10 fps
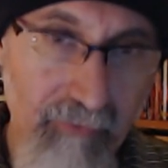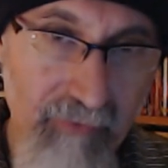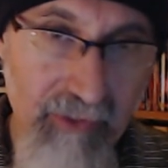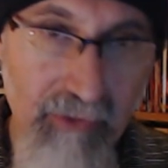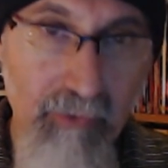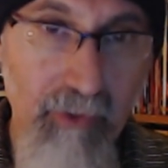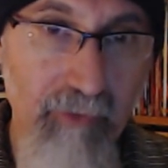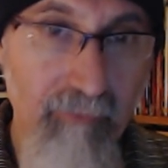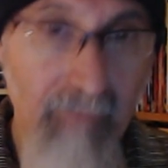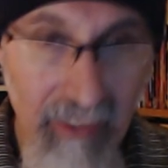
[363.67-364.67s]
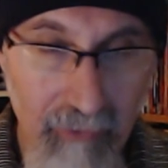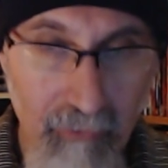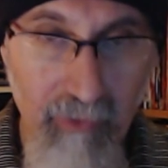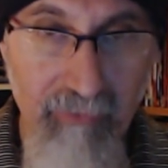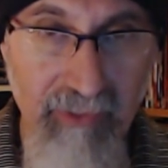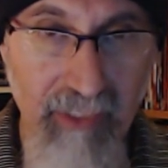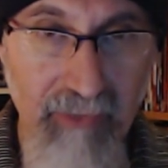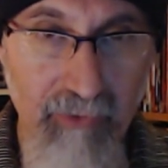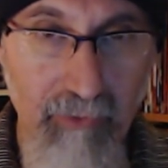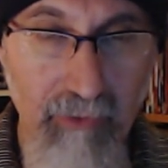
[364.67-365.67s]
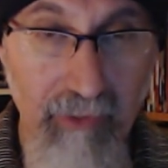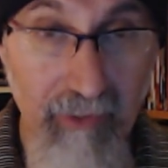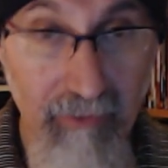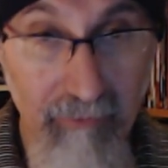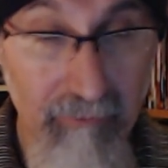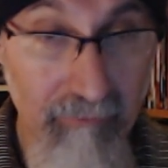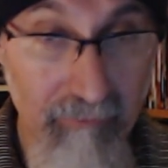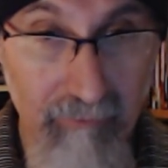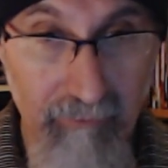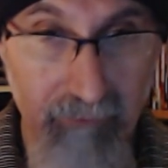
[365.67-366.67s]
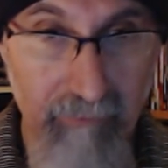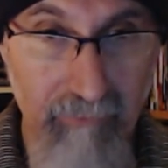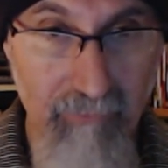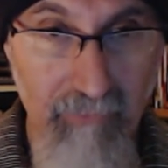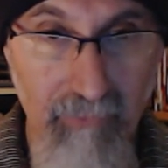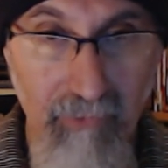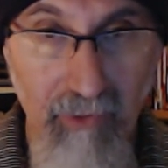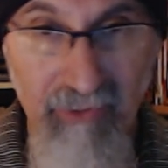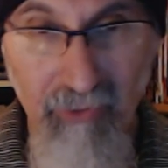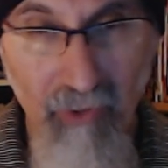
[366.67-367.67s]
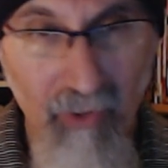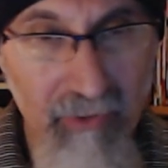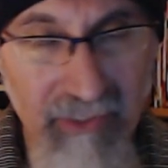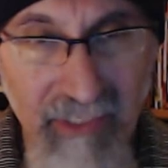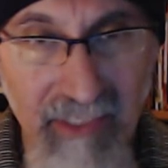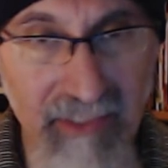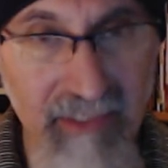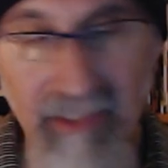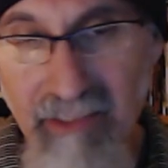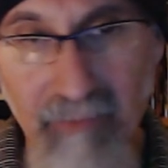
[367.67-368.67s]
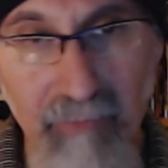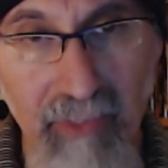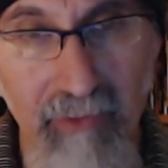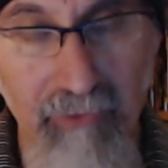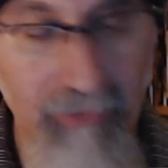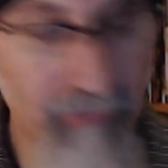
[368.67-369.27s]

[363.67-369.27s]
physics 12, math 12 in high school. In I took all the sciences except biology,